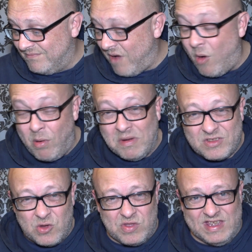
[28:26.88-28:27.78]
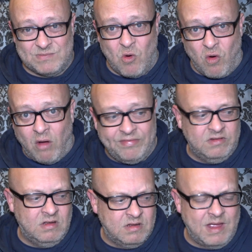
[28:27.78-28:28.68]
I'll probably do these more often.
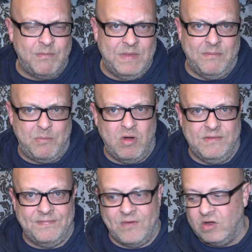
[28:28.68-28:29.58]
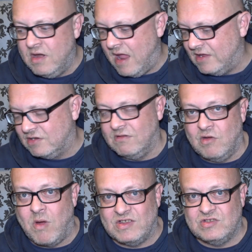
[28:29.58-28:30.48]
They're, they're pretty fun, answering
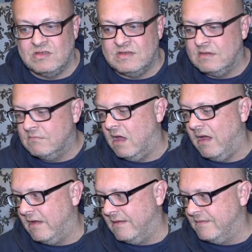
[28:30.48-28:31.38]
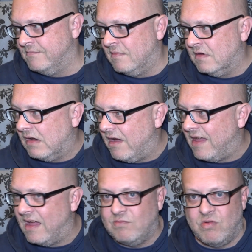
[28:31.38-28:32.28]
questions um, like
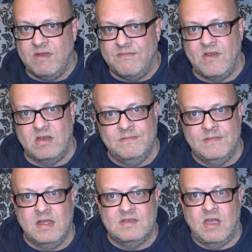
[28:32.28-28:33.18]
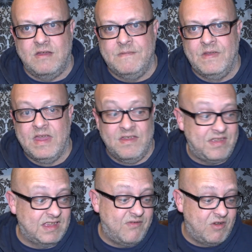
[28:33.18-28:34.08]
that is pretty fun. So
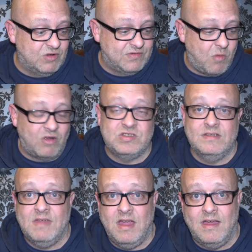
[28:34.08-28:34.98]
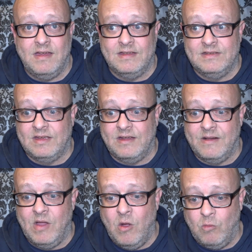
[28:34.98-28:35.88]
thank you very much for watching, and uh,
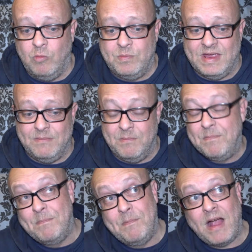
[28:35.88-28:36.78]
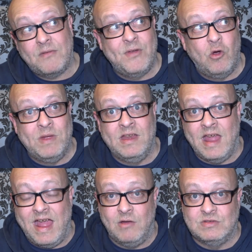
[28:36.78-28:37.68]
we'll be back filming
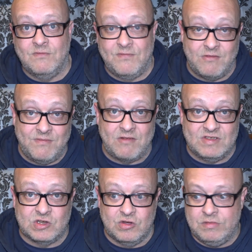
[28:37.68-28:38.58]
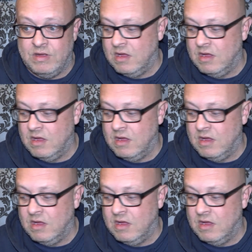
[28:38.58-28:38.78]
out very very soon